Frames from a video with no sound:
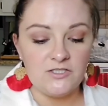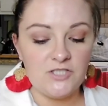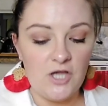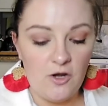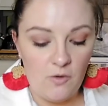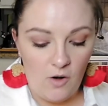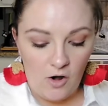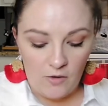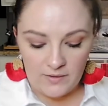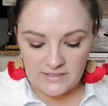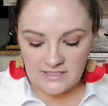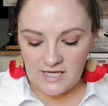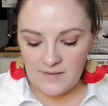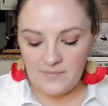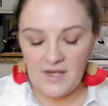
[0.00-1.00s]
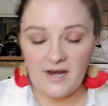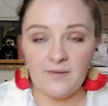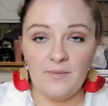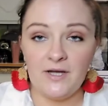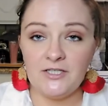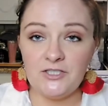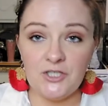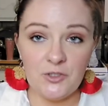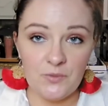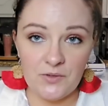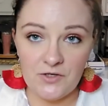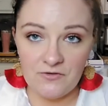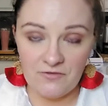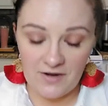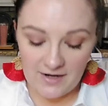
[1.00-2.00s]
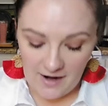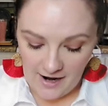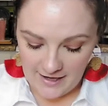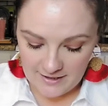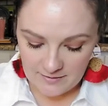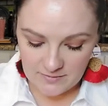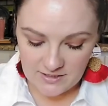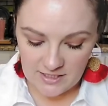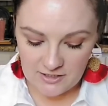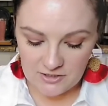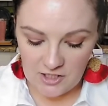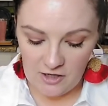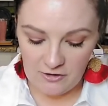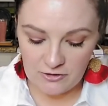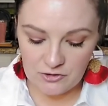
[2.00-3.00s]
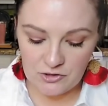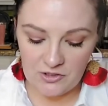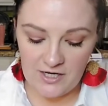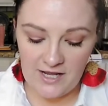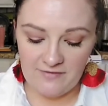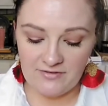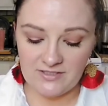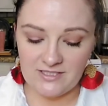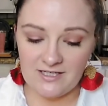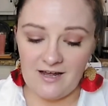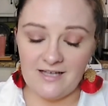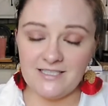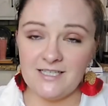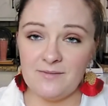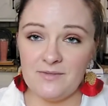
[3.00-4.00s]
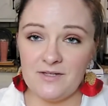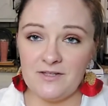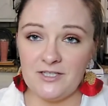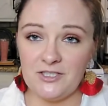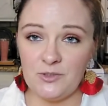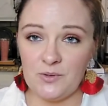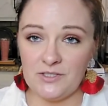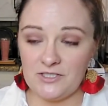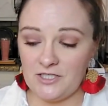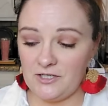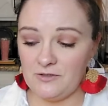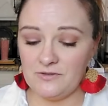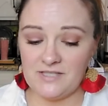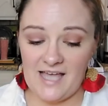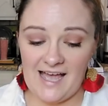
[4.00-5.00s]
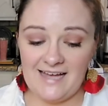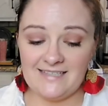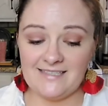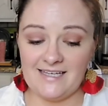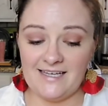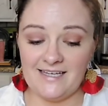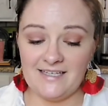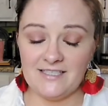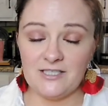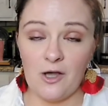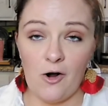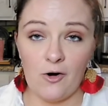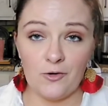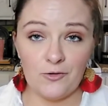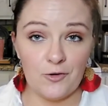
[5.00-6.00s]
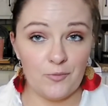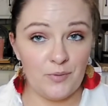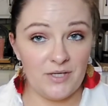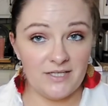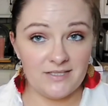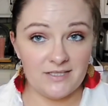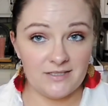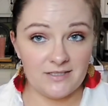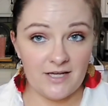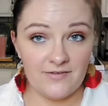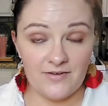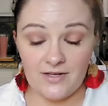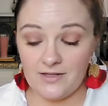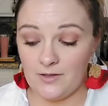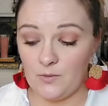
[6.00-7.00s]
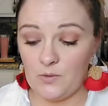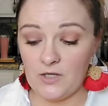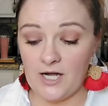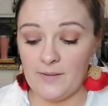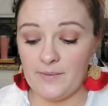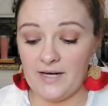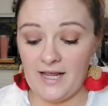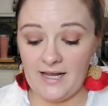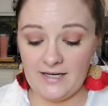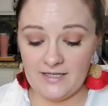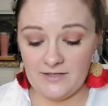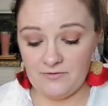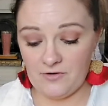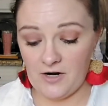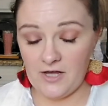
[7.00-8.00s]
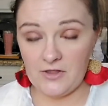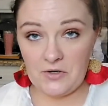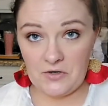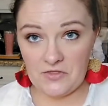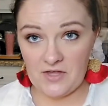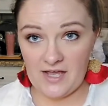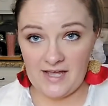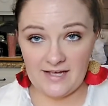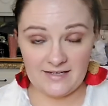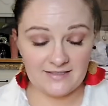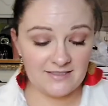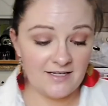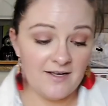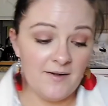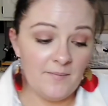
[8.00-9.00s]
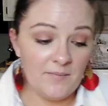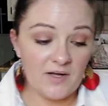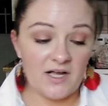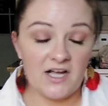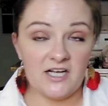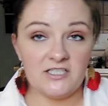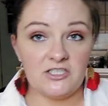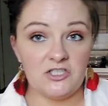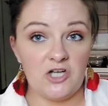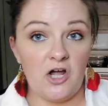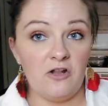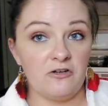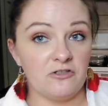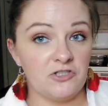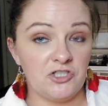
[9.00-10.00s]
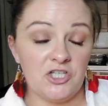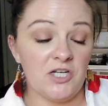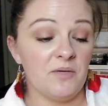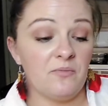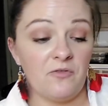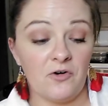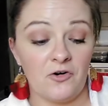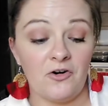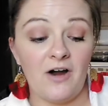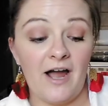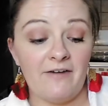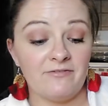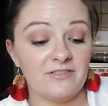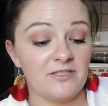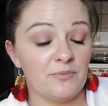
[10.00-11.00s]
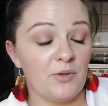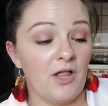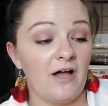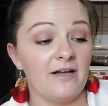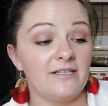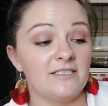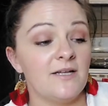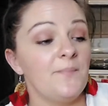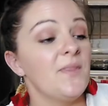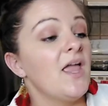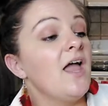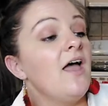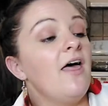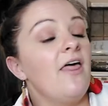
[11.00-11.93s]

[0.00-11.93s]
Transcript: So always keep that in mind too when you find items at Dollar Tree. If it's not something that you want to use as is, are there pieces of it that will come in handy for other things? Because a dollar is cheap for craft supplies.